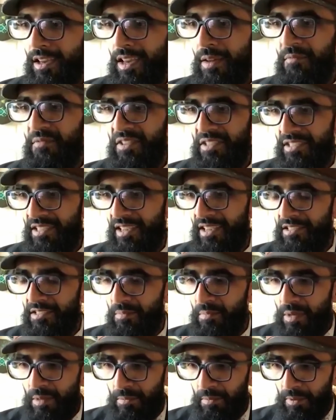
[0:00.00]
emphasize
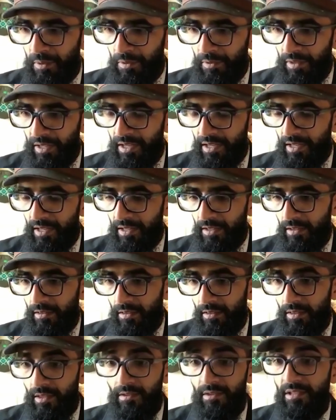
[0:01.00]
to people that
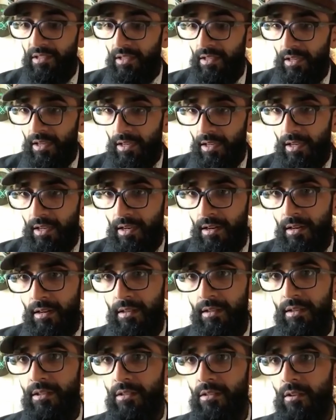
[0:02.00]
there is a need here
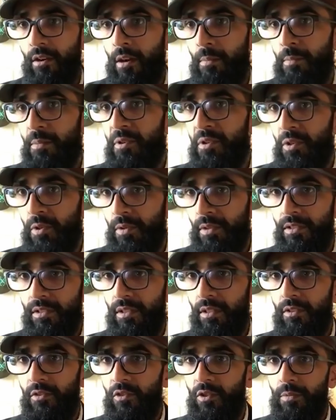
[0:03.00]
and there's opportunities
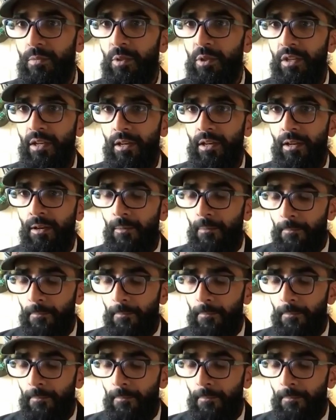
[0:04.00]
to contribute here.